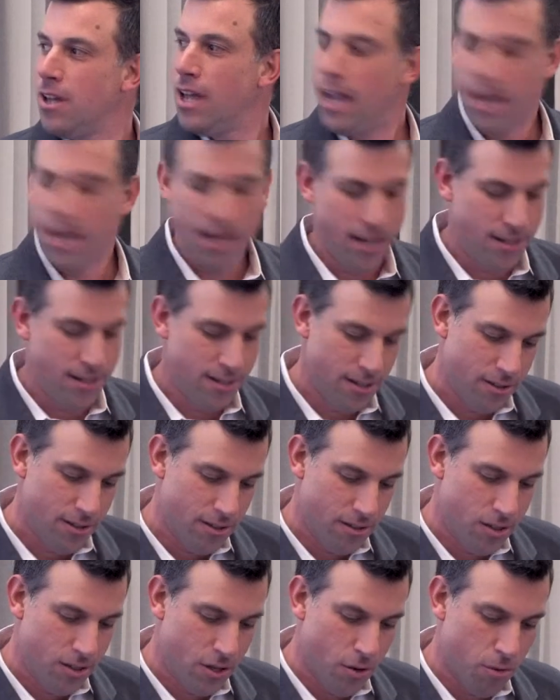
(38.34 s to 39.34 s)
And
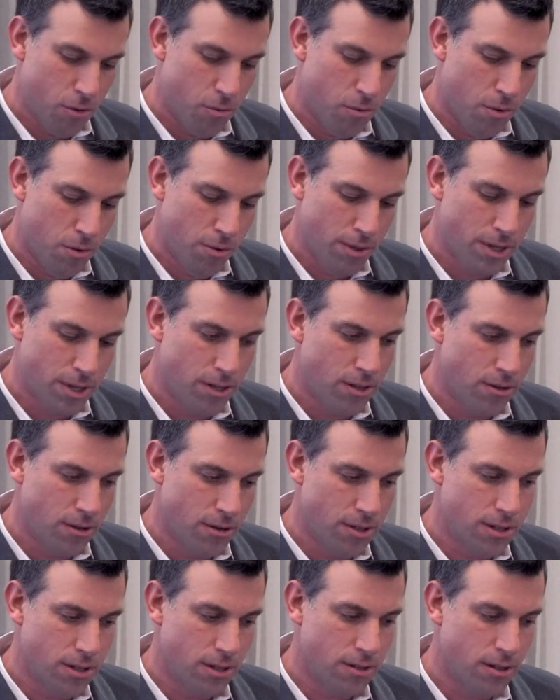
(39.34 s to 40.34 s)
so what we're going to do
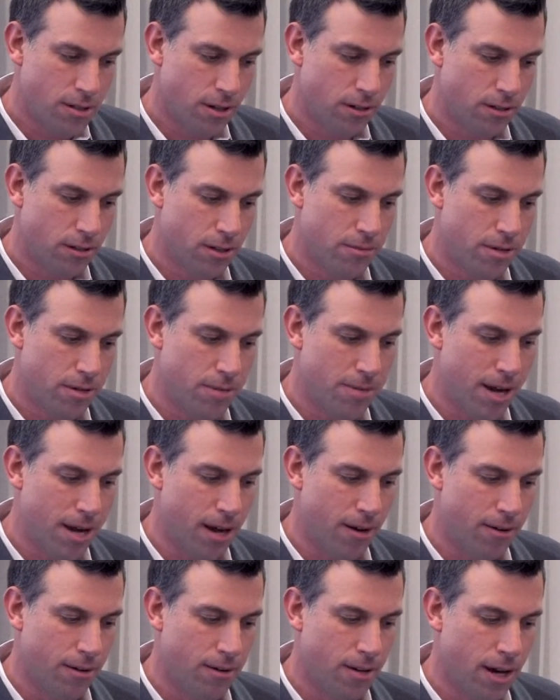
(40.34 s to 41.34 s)
is talk a little bit
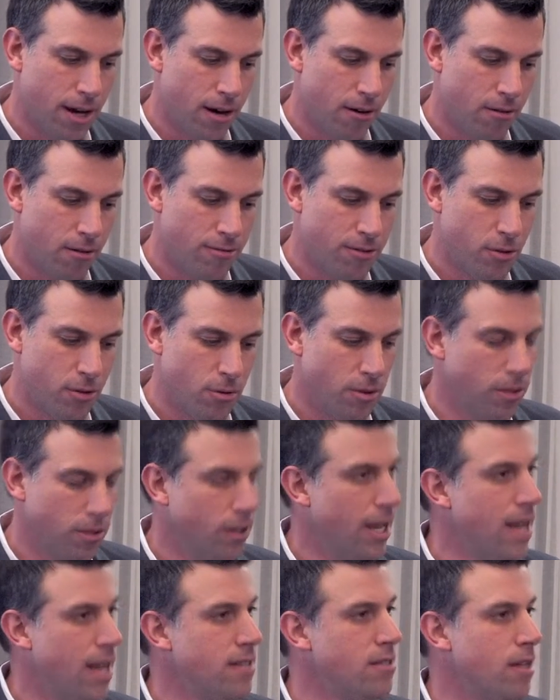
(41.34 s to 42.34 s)
about our view of the
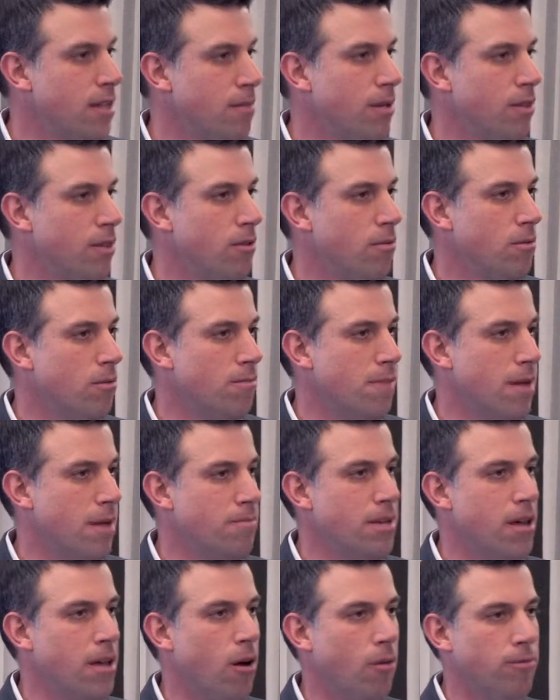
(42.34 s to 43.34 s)
landscape. I thought what
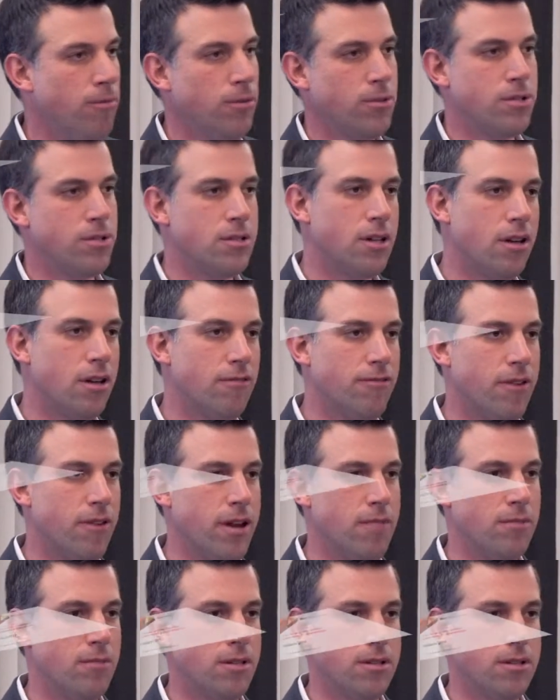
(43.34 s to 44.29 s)
might be helpful, just to kind of frame the